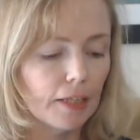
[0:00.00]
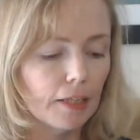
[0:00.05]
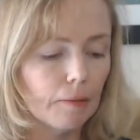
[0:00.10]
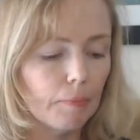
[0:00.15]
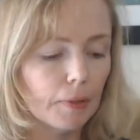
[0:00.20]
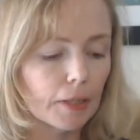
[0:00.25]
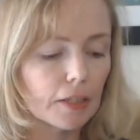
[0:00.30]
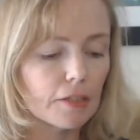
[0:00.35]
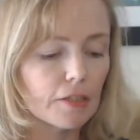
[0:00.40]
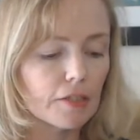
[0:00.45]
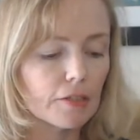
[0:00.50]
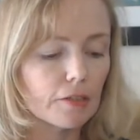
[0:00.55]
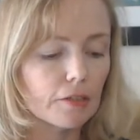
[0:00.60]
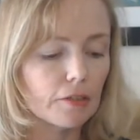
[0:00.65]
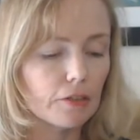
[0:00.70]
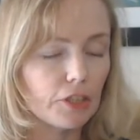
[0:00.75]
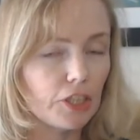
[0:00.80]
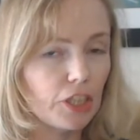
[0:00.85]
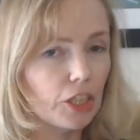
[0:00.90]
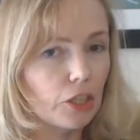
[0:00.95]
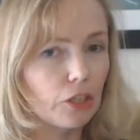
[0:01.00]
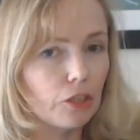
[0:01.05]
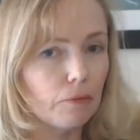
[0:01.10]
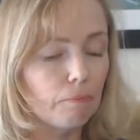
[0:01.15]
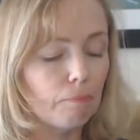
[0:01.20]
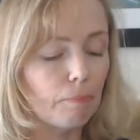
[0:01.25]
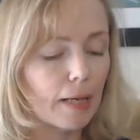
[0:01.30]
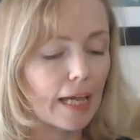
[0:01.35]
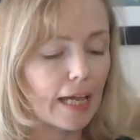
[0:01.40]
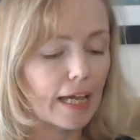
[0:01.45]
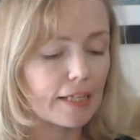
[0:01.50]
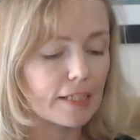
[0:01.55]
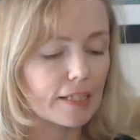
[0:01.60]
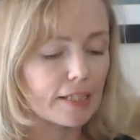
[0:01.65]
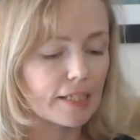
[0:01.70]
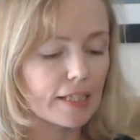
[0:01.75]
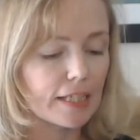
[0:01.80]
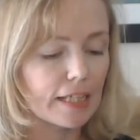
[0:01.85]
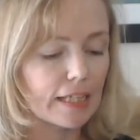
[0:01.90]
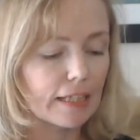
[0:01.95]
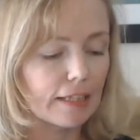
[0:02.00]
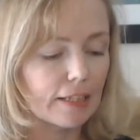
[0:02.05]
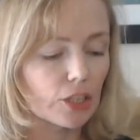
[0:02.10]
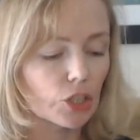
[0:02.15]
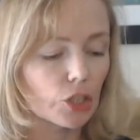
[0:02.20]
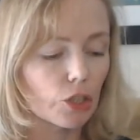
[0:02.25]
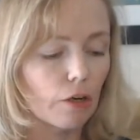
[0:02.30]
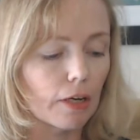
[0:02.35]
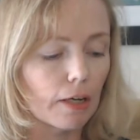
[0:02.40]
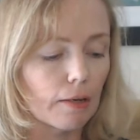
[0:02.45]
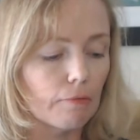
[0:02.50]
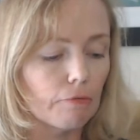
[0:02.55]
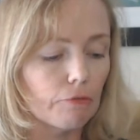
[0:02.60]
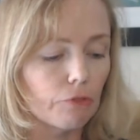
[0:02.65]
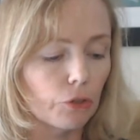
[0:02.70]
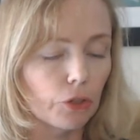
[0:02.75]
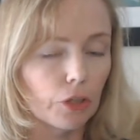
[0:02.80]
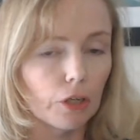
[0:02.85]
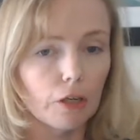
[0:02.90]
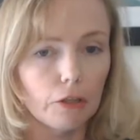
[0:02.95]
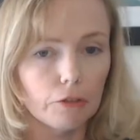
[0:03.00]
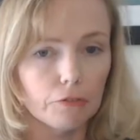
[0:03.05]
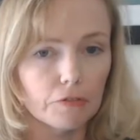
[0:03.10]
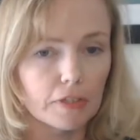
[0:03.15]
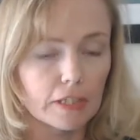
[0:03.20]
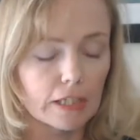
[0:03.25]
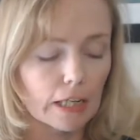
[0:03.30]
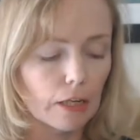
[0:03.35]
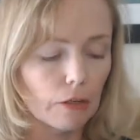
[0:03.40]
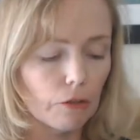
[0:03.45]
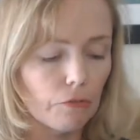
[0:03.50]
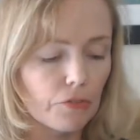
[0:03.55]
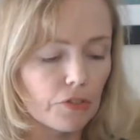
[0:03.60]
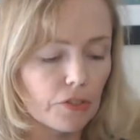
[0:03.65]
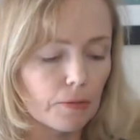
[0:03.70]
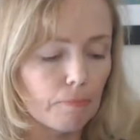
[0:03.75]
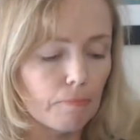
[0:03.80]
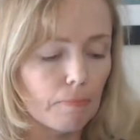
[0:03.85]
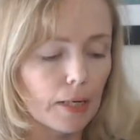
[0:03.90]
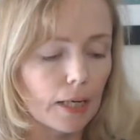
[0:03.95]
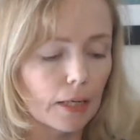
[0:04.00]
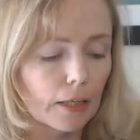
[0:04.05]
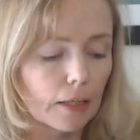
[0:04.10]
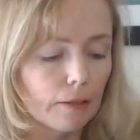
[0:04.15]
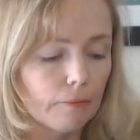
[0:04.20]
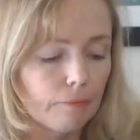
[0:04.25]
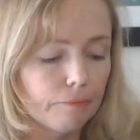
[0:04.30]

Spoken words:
because she couldn't bear to see the triumph on Arthur's loathsome mug.